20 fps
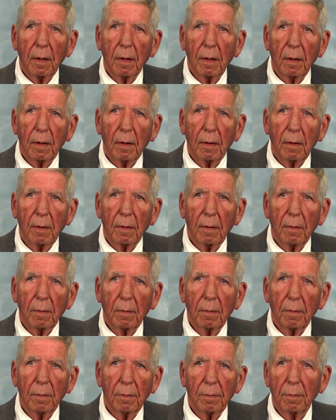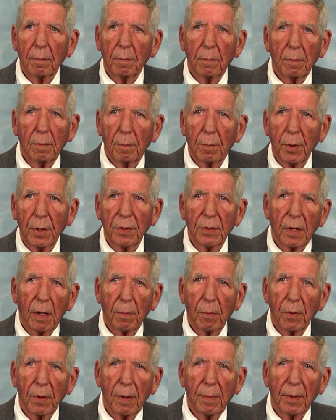uh, breach our
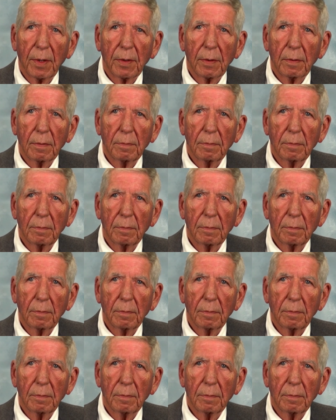perimeter.